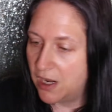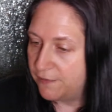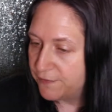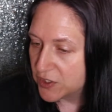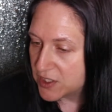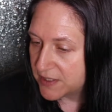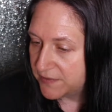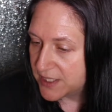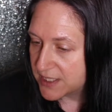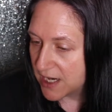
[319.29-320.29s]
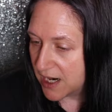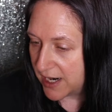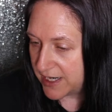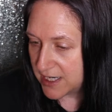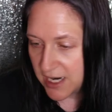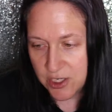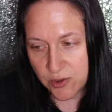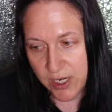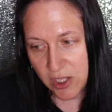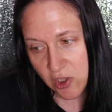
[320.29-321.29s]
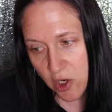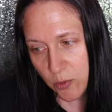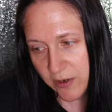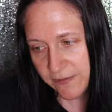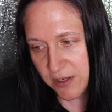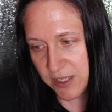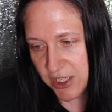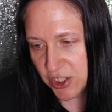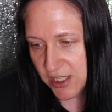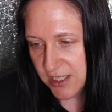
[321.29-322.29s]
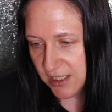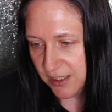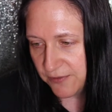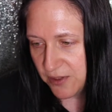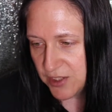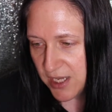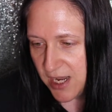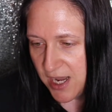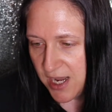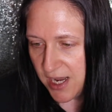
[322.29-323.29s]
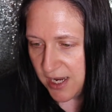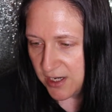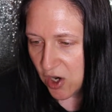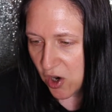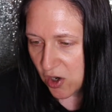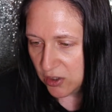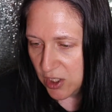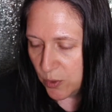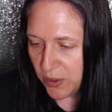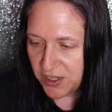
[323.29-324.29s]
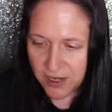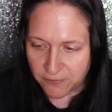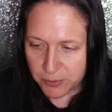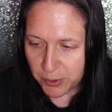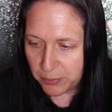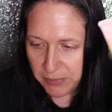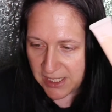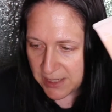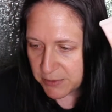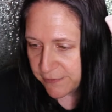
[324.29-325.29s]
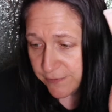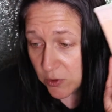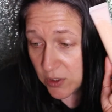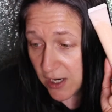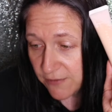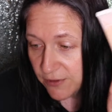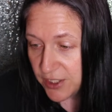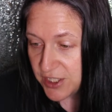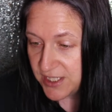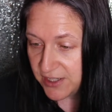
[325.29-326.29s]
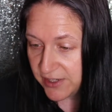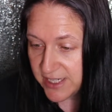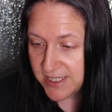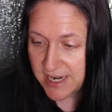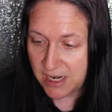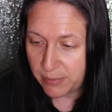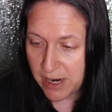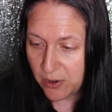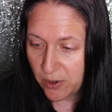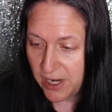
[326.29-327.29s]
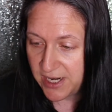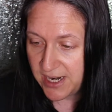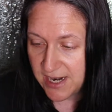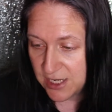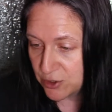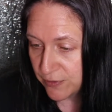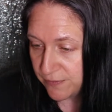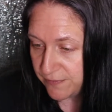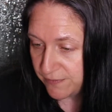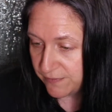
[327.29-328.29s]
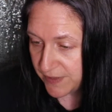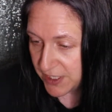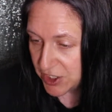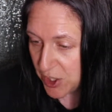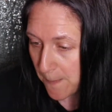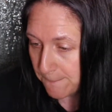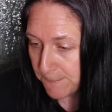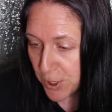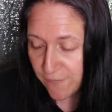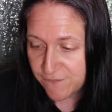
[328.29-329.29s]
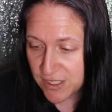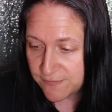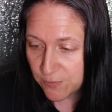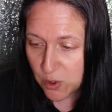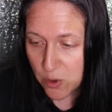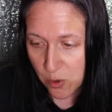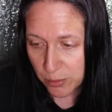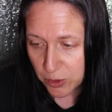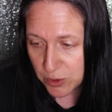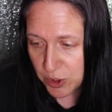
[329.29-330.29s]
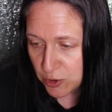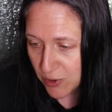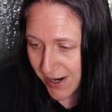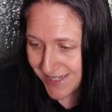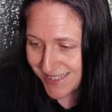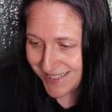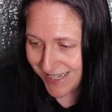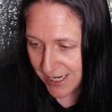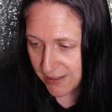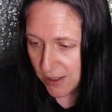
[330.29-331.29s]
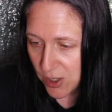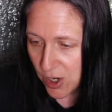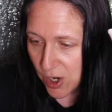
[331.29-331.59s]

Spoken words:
a first of its kind hydrating longwear foundation that delivers it all with comfortable medium to full coverage, serious staying power, and a natural finish perfect for normal to dry skin,